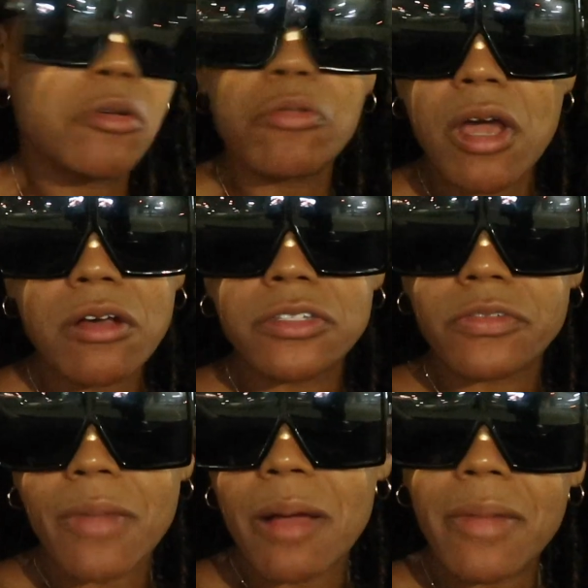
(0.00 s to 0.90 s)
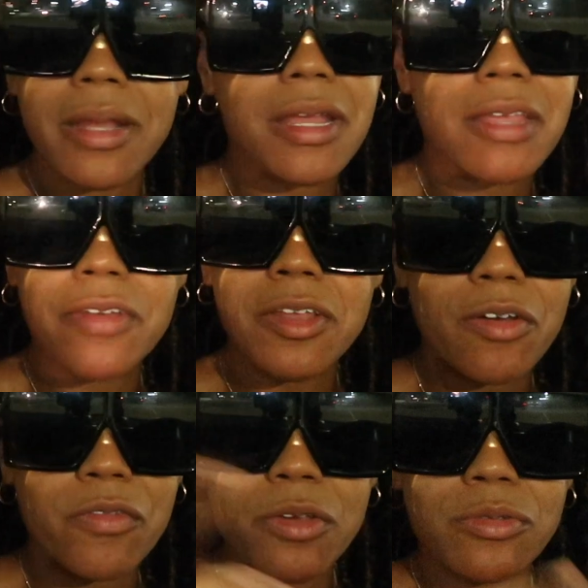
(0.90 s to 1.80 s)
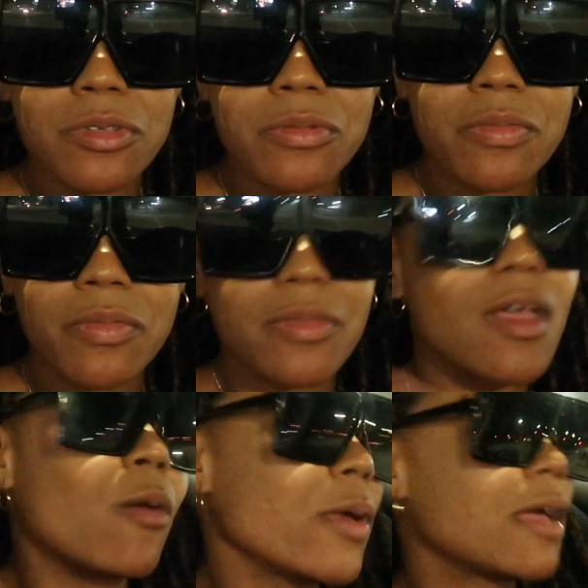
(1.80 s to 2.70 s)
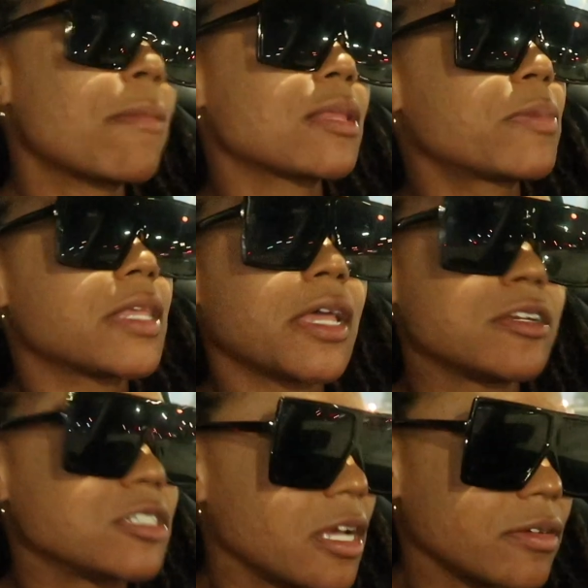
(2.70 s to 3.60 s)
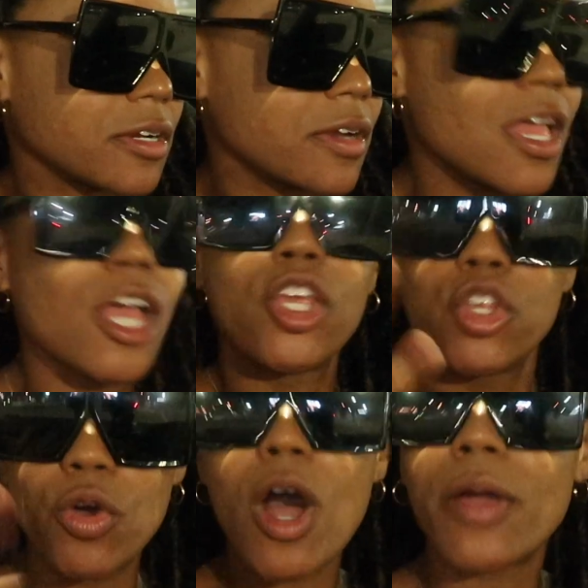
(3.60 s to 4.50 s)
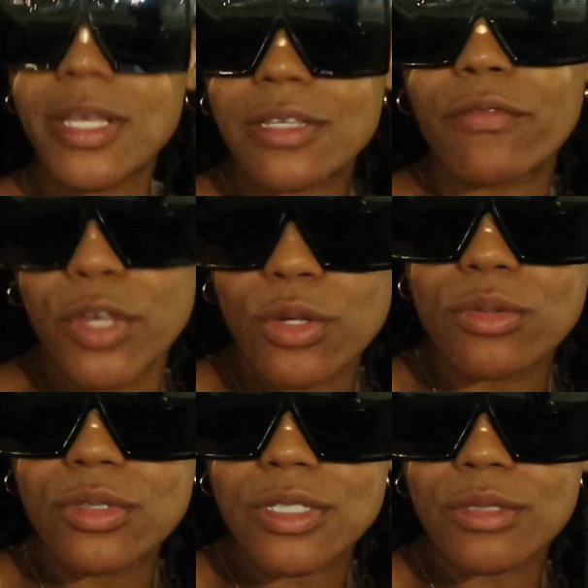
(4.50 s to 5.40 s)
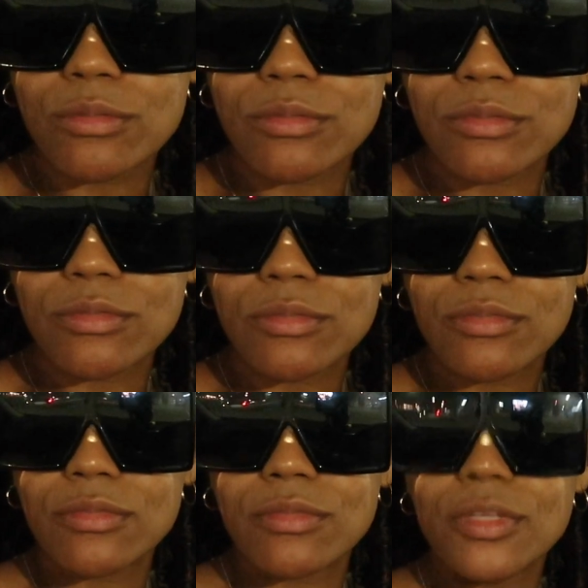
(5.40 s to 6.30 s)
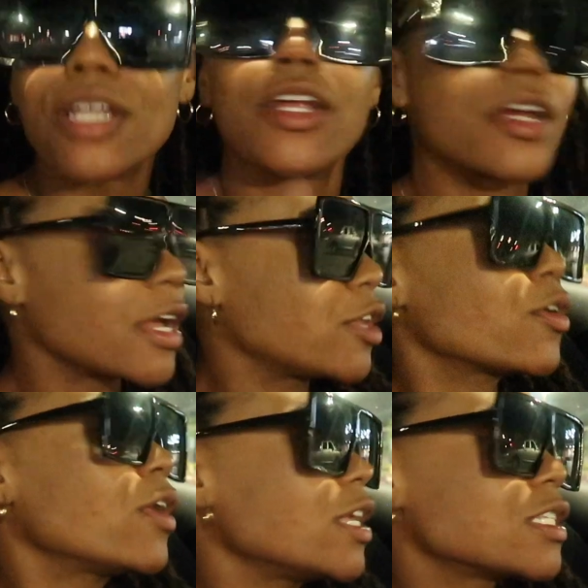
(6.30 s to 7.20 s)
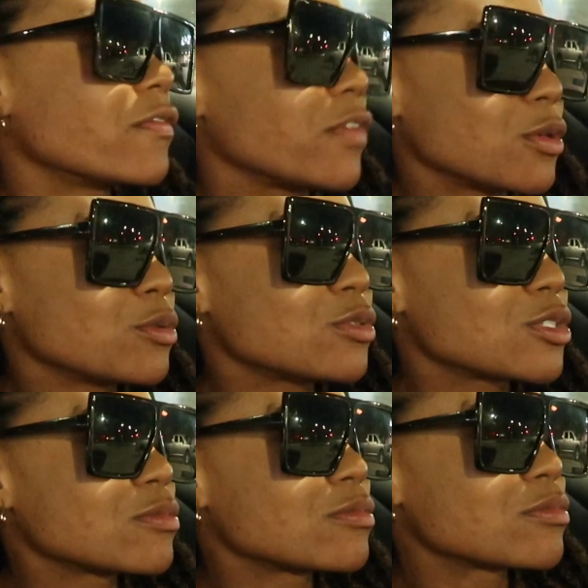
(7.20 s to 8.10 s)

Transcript: who knows? I might not even get no views. No, we ain't about to put that energy out there. You gonna get some views. Darian, you're gonna get some views.